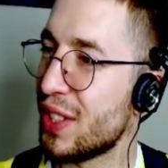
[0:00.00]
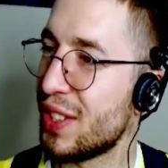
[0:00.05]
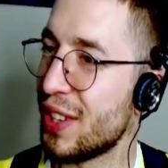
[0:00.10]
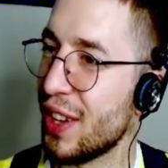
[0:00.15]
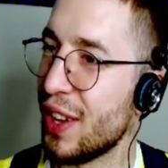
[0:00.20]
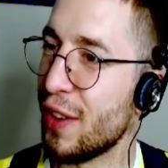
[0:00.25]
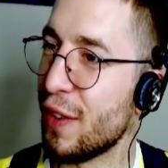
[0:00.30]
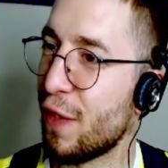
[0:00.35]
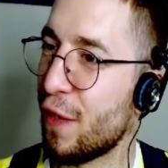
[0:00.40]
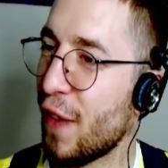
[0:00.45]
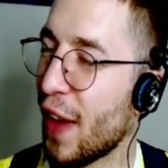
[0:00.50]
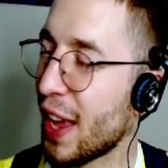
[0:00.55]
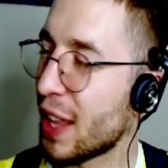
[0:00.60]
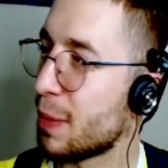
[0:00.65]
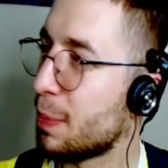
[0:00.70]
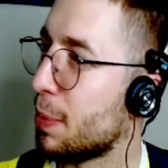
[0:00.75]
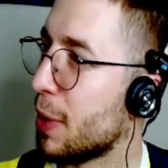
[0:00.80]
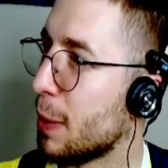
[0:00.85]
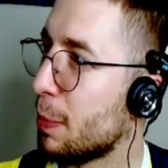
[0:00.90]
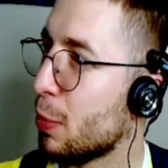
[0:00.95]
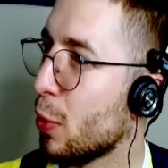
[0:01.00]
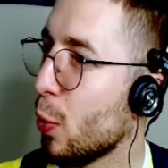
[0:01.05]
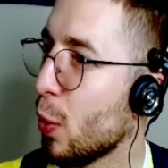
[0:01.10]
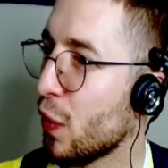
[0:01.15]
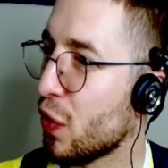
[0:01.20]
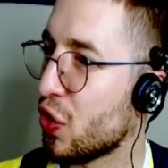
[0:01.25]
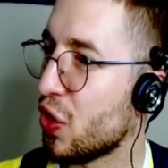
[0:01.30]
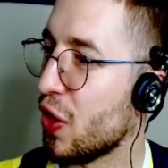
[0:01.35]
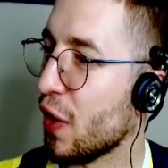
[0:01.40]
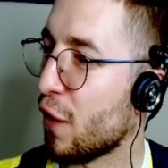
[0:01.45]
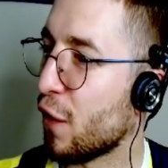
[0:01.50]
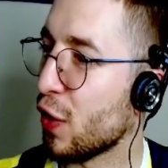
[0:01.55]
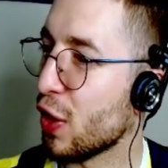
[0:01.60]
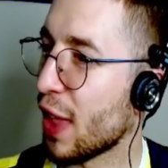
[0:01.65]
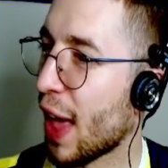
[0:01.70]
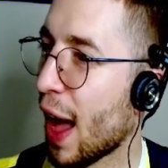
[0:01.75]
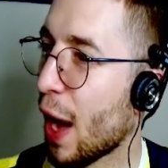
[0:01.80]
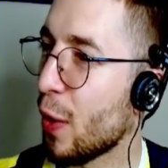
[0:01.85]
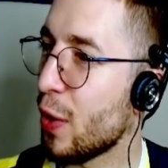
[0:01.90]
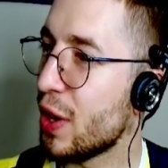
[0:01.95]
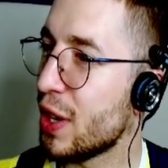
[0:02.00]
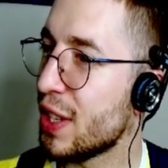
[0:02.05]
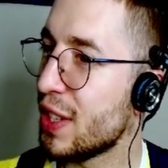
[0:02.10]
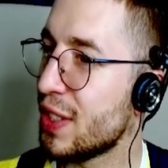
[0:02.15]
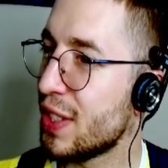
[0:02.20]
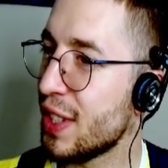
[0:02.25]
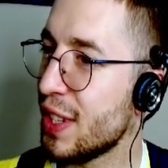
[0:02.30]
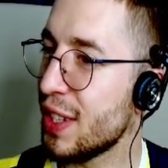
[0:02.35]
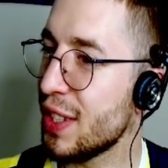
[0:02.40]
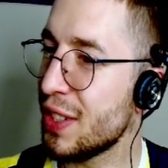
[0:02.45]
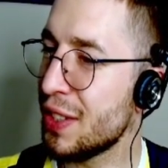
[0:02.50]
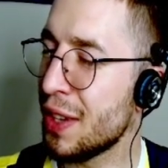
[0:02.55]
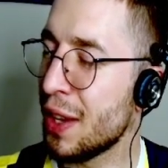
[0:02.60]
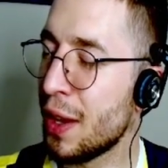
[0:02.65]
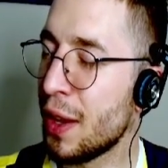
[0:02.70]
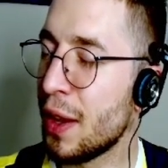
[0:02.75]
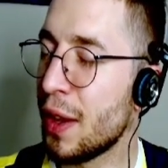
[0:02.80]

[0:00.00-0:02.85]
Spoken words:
to infect people with the flower disease.